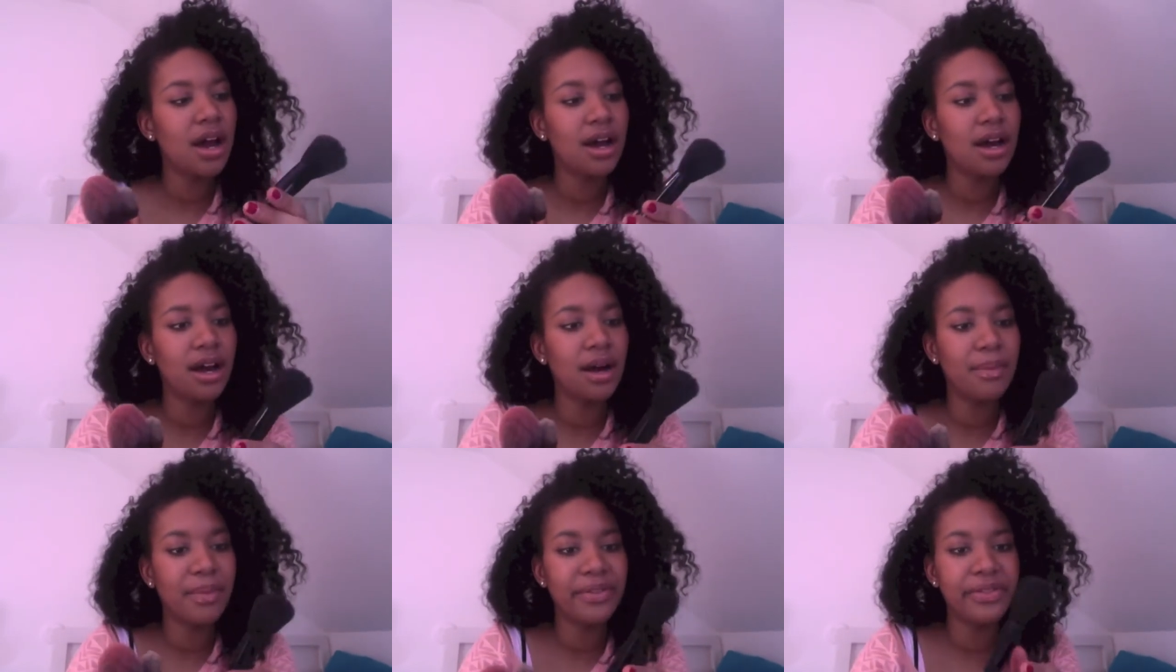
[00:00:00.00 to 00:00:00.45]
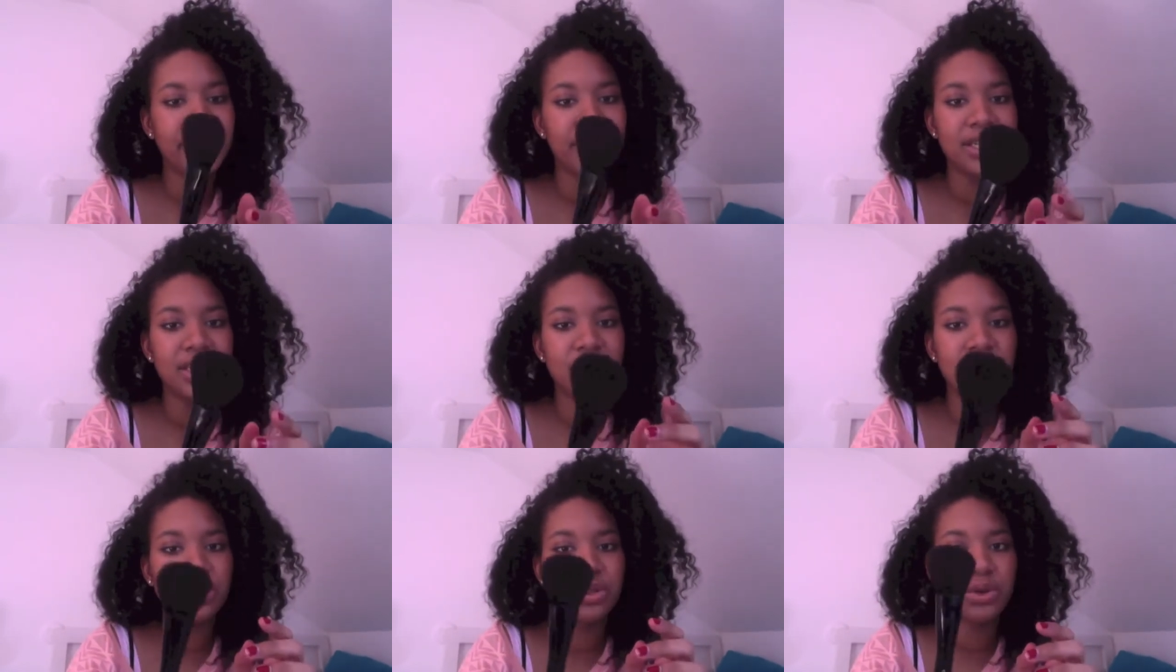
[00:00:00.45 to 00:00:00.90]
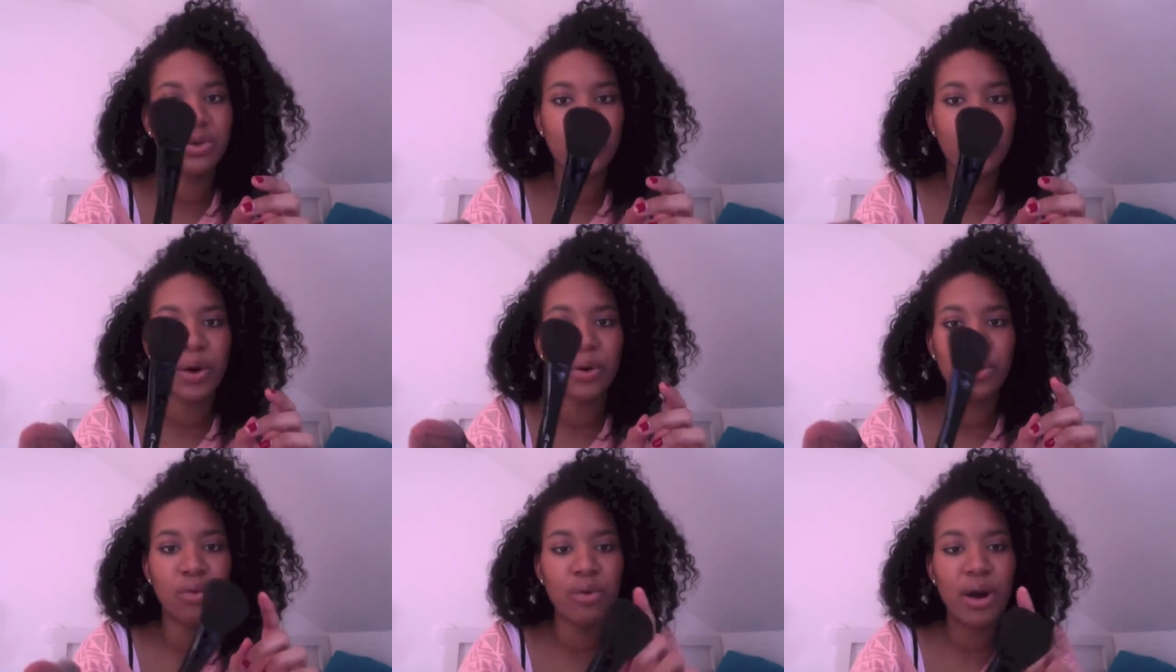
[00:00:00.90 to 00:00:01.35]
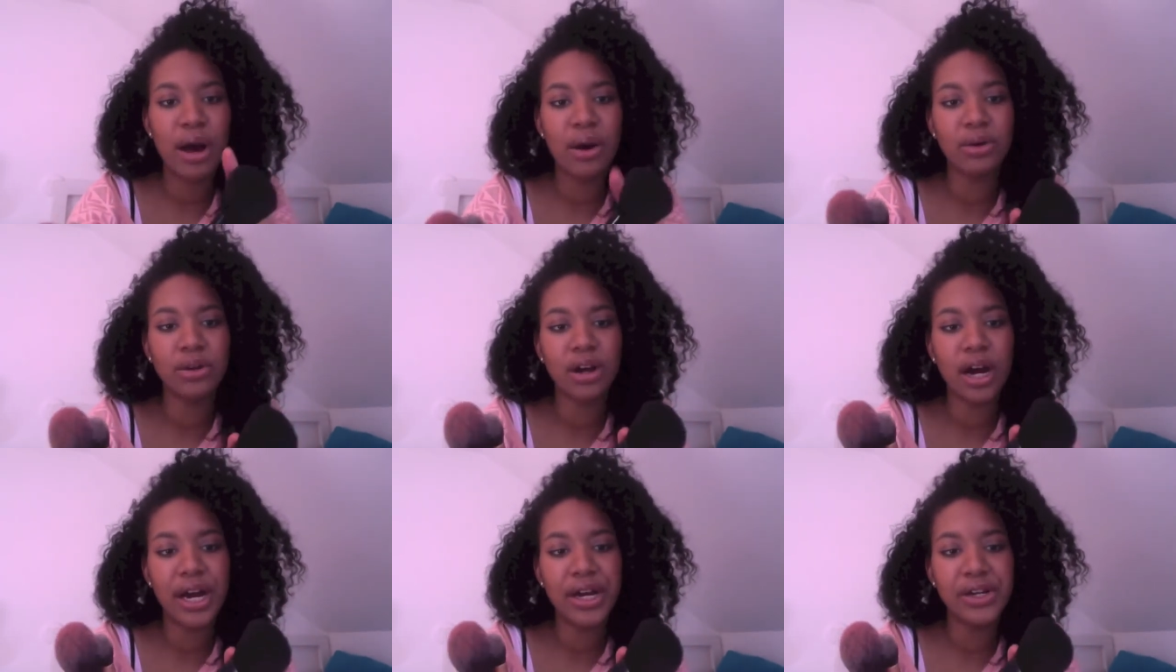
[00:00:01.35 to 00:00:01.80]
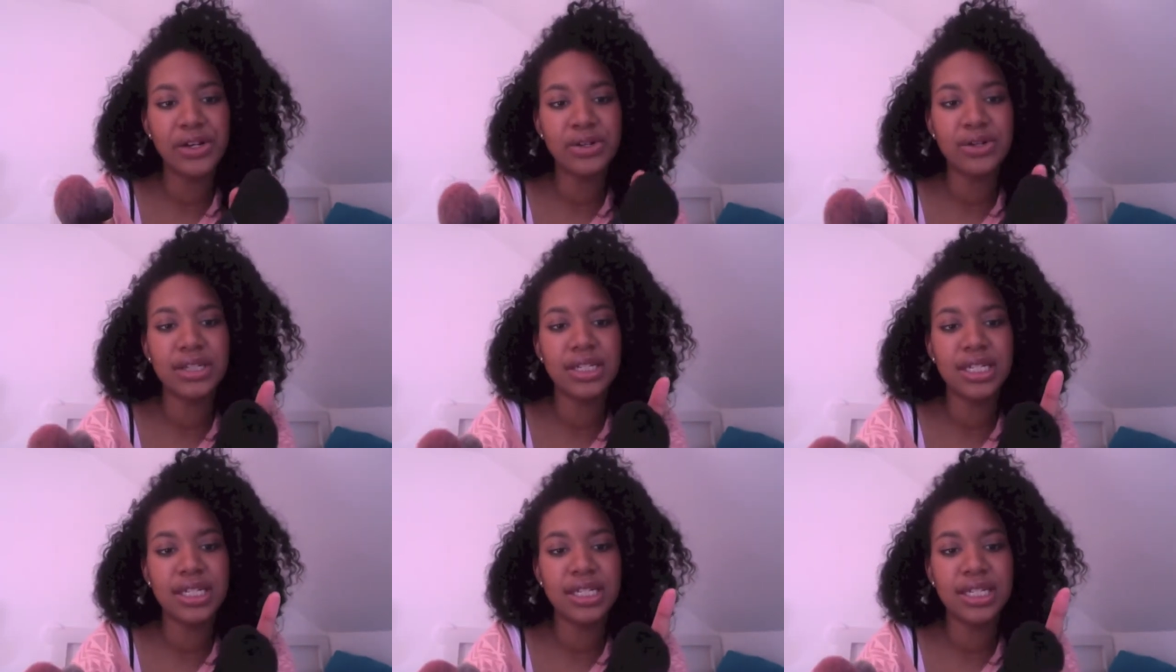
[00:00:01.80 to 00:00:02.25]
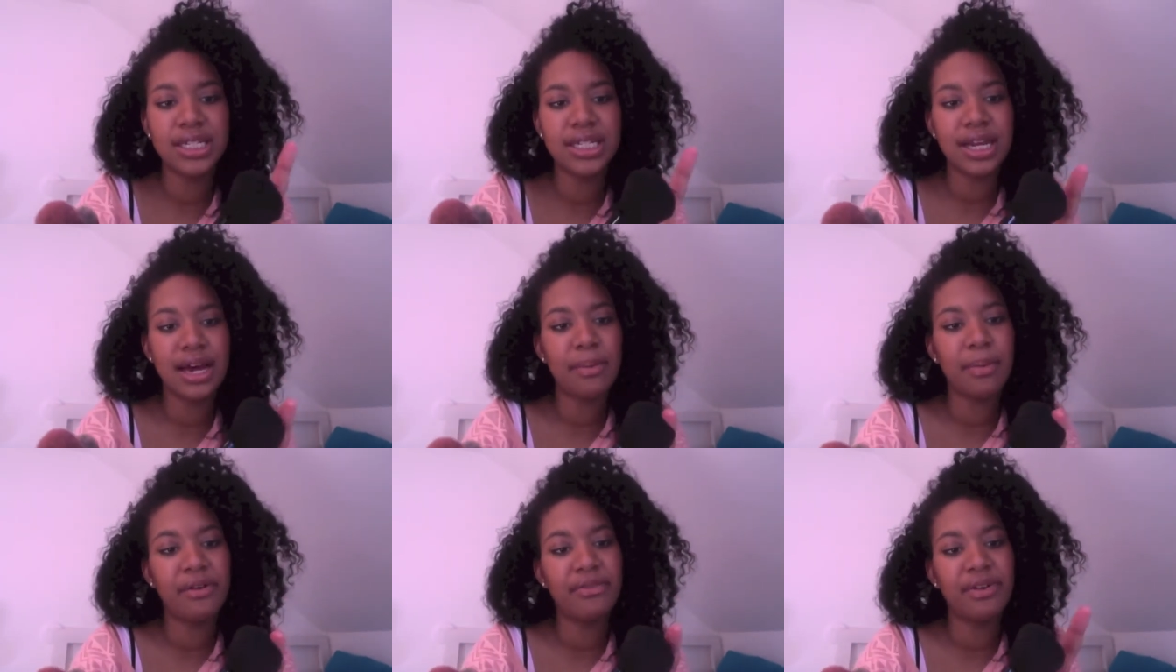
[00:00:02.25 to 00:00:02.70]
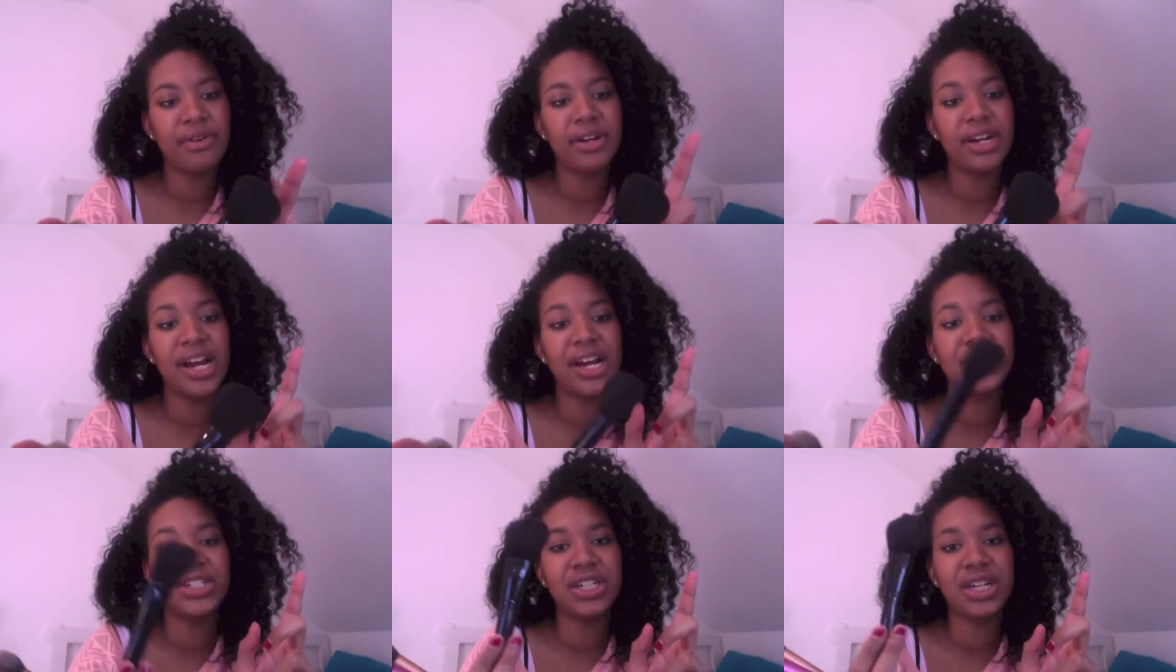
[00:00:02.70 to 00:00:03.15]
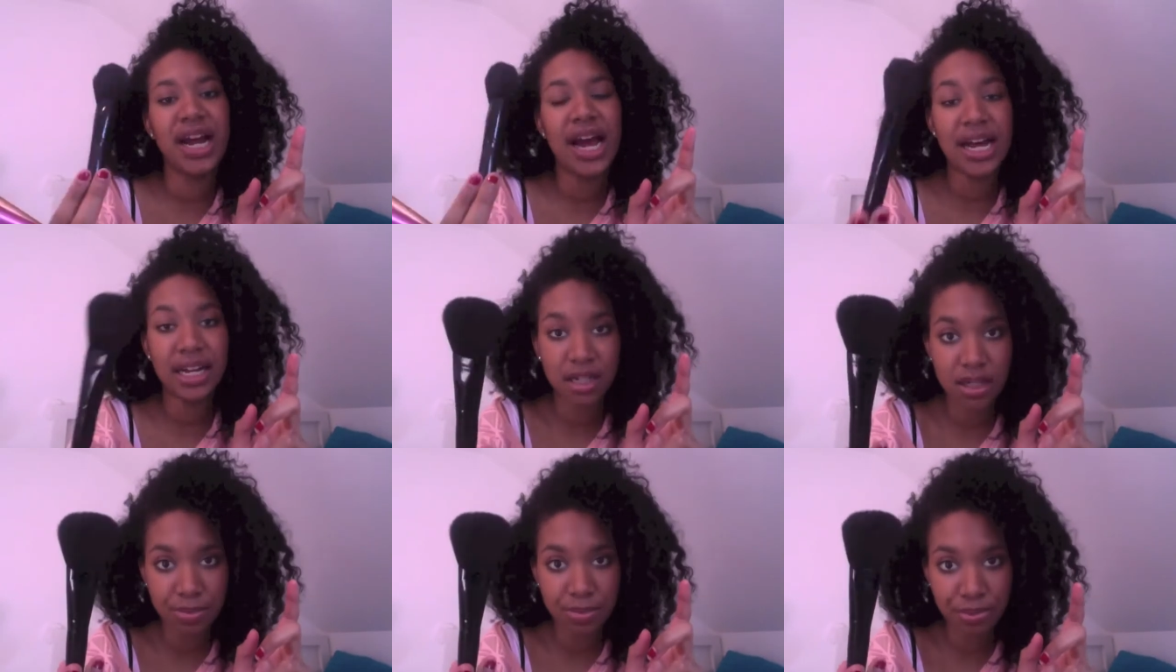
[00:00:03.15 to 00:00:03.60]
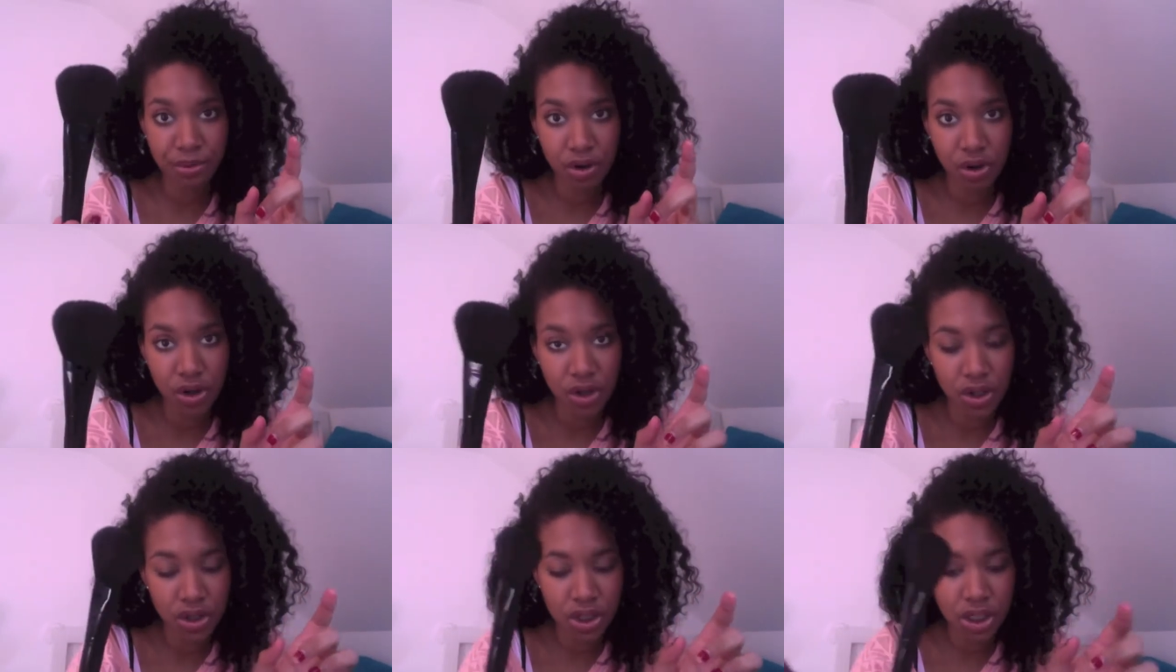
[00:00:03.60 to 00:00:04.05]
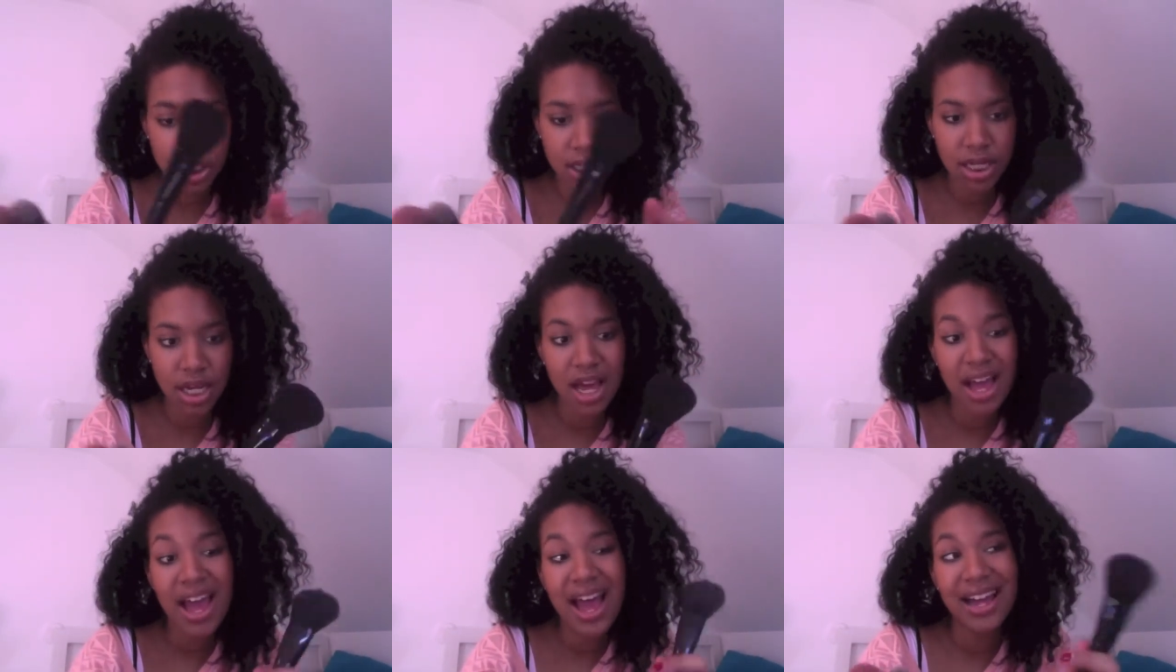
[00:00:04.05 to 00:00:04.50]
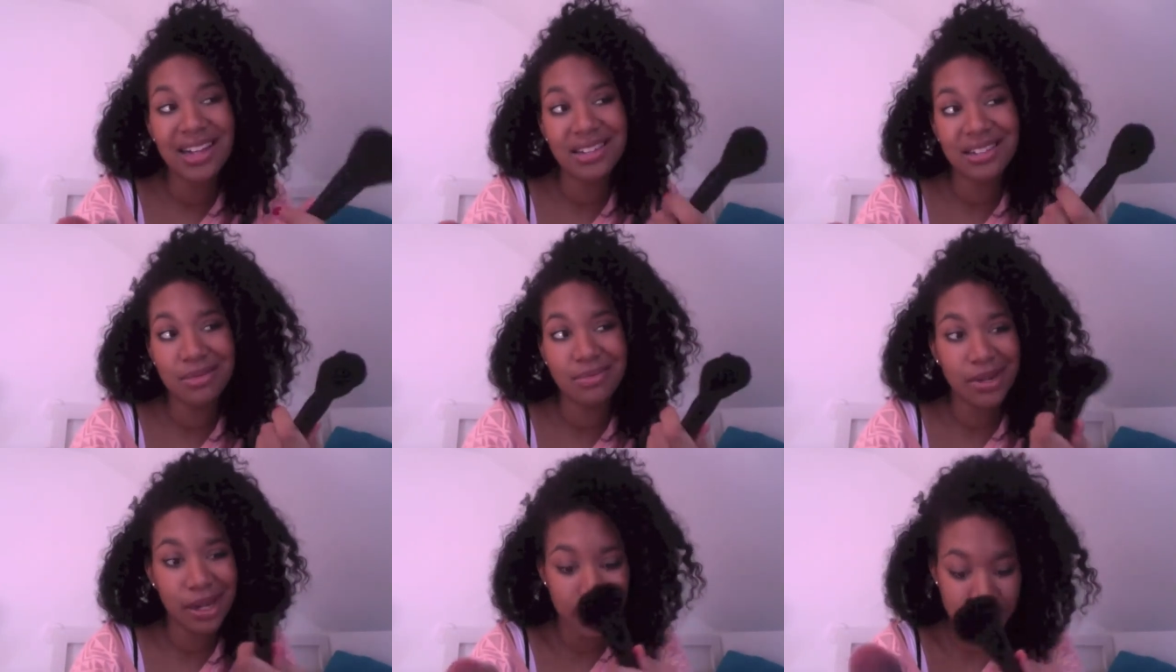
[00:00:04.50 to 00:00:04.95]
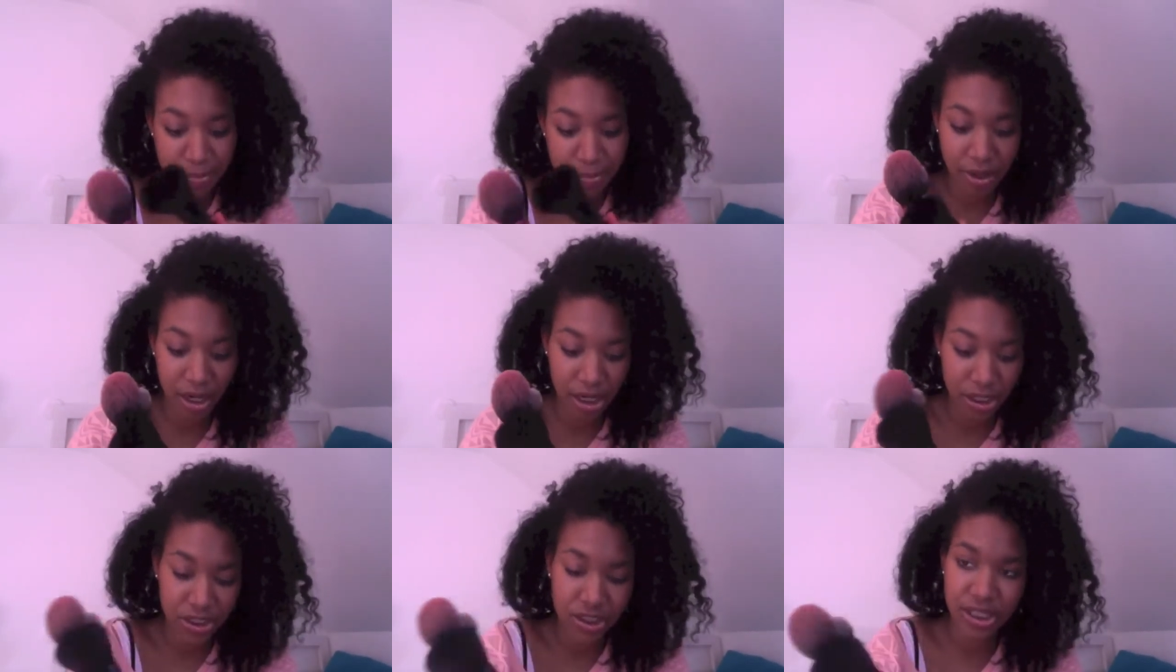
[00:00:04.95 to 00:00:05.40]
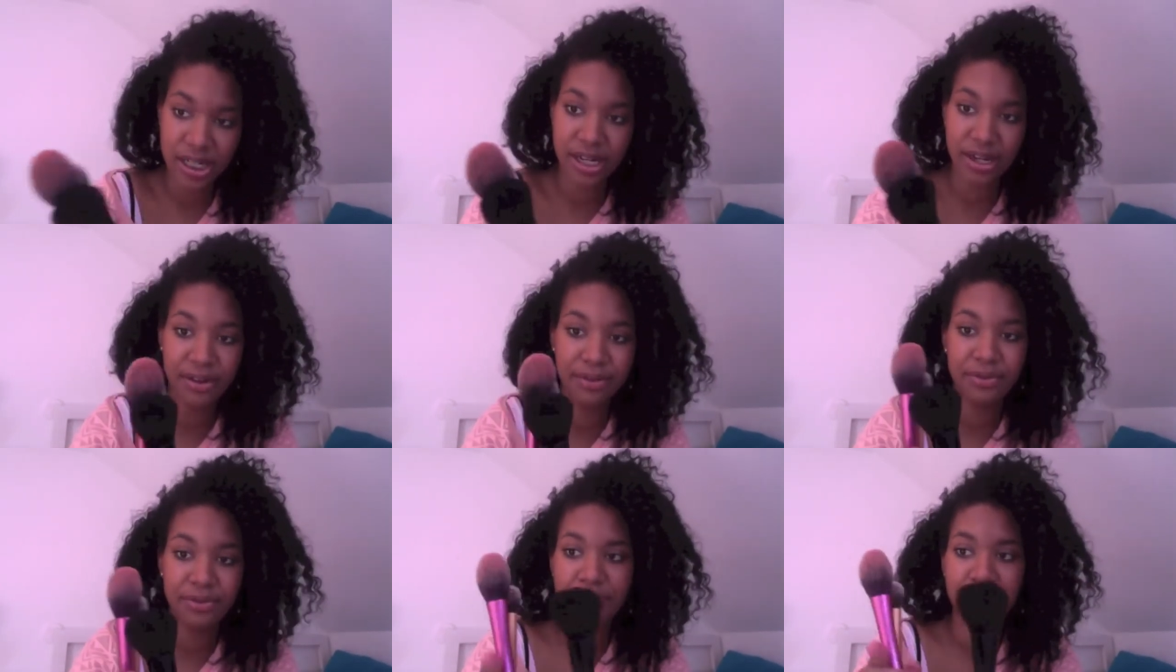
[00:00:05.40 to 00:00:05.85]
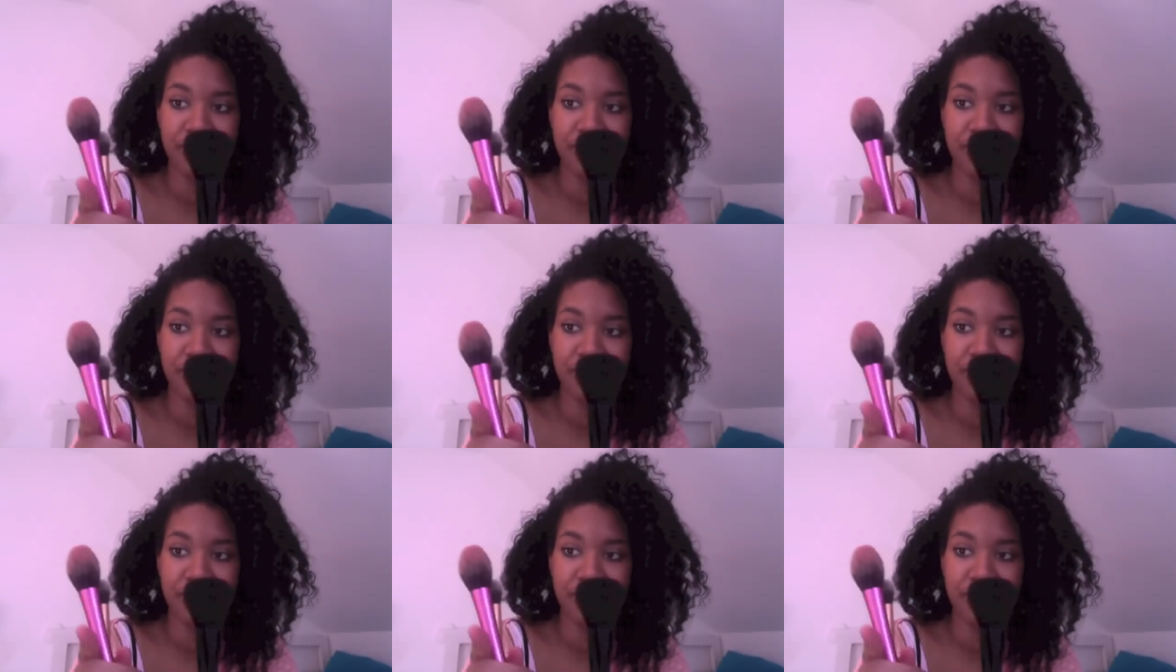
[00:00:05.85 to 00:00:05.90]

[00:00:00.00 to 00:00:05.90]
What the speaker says: And this is just a great all-rounder. I use this to set my foundation and to bronze, and sometimes blush if